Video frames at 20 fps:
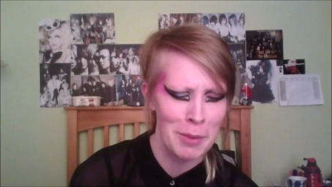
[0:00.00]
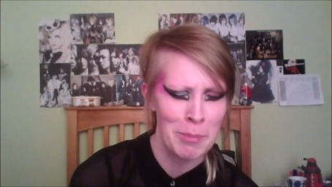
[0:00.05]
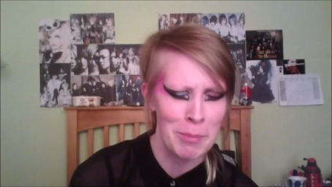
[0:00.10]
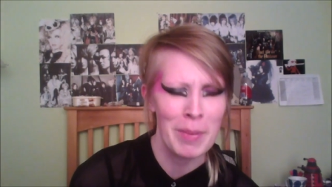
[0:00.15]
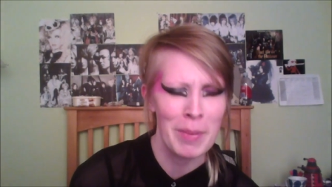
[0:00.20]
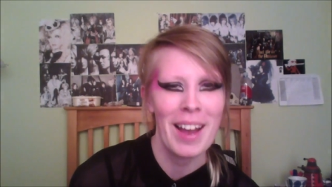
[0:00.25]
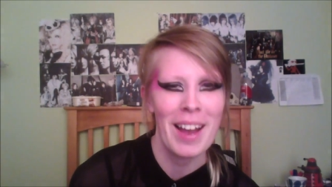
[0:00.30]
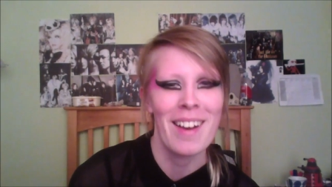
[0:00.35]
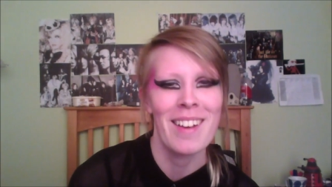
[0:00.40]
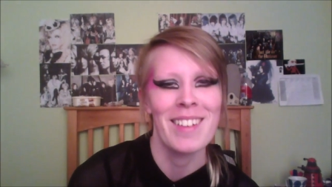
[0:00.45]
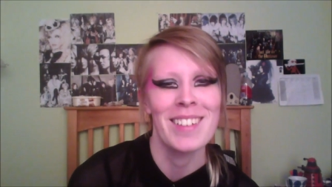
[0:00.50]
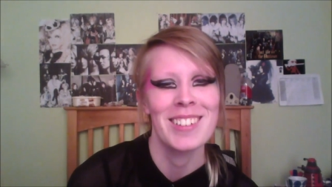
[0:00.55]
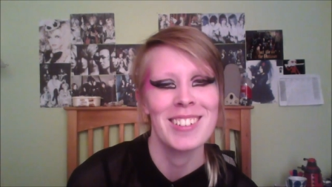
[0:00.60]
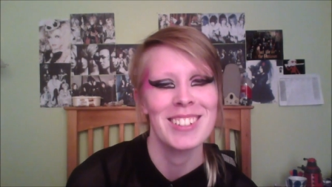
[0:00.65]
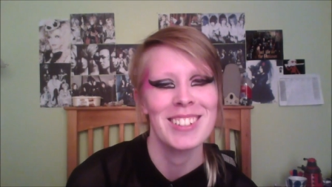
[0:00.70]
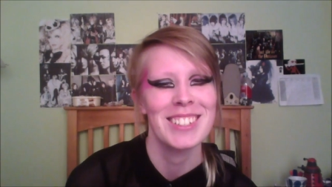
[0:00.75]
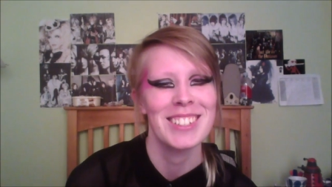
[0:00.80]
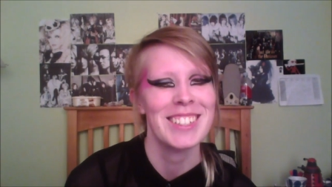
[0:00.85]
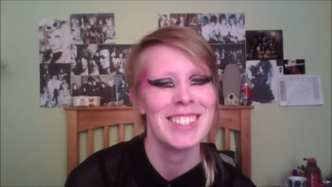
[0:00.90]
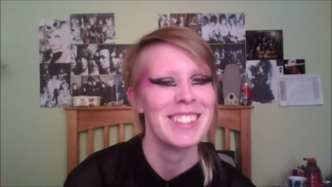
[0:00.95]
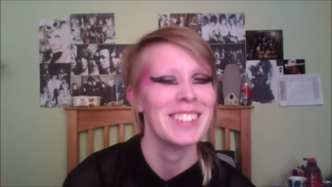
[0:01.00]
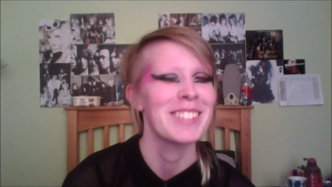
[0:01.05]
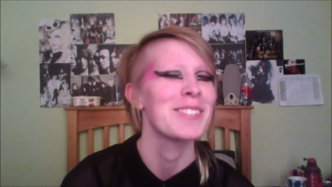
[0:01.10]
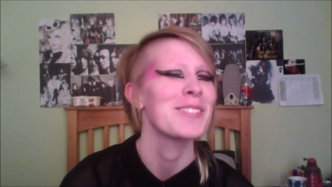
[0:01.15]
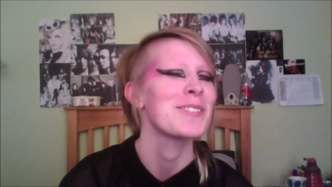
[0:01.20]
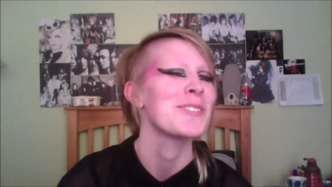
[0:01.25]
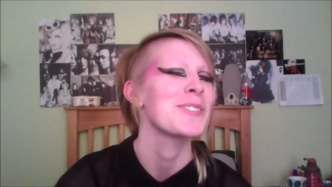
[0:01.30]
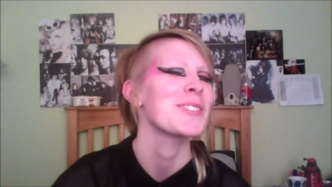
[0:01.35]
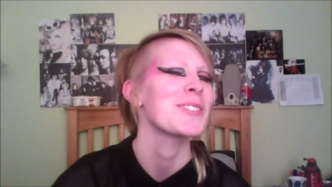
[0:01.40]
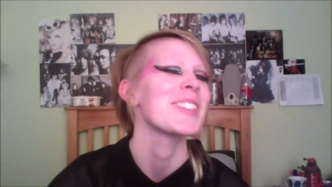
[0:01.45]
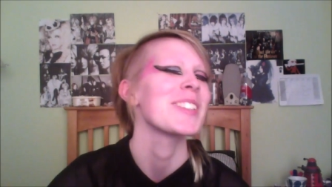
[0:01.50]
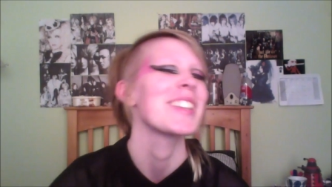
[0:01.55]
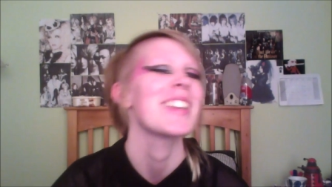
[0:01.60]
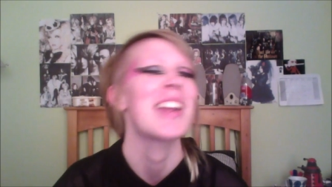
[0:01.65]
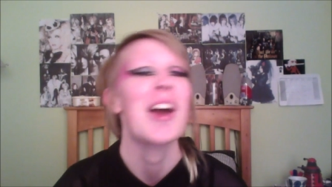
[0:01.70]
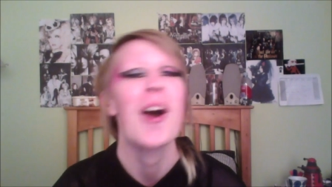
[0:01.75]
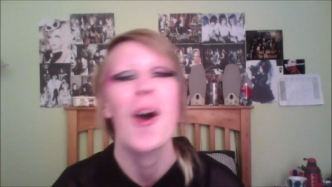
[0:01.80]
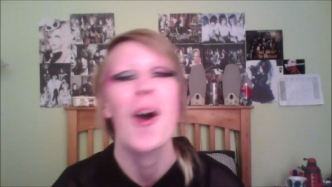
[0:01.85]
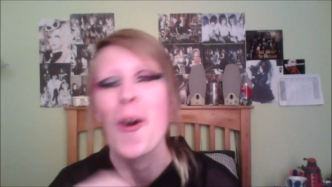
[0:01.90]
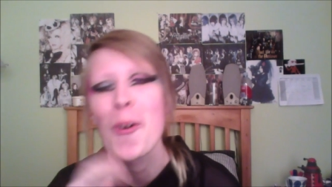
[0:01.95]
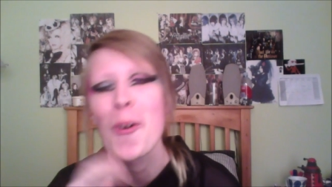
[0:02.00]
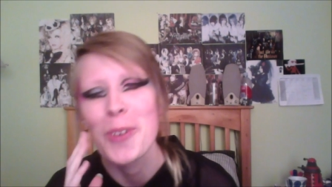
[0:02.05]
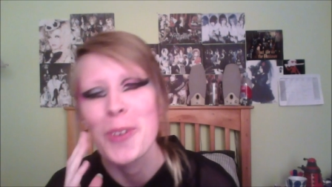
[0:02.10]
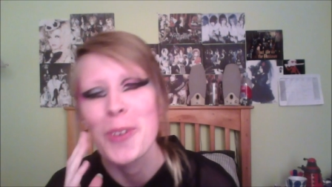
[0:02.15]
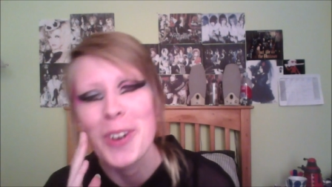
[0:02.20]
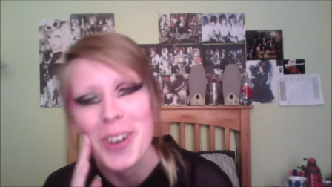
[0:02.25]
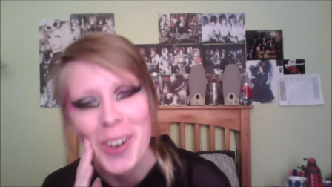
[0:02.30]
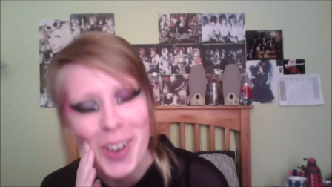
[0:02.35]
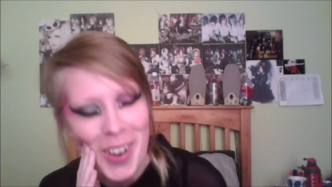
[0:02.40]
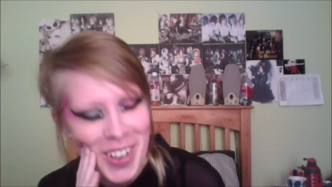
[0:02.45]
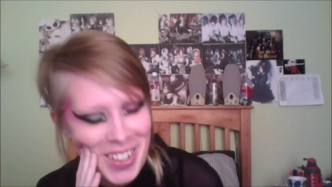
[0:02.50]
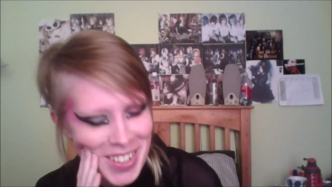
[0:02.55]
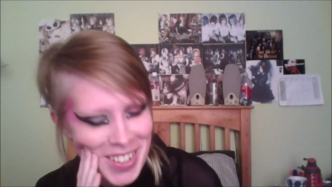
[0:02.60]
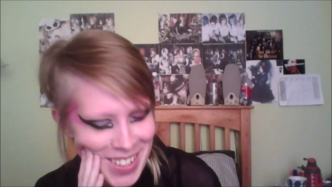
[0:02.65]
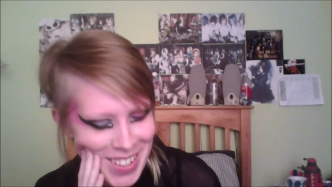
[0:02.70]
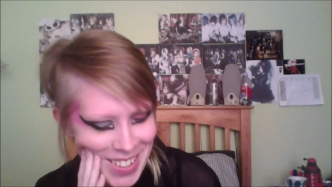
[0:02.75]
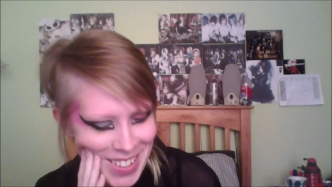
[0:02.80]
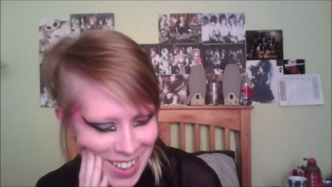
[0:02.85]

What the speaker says: about children. Oh god.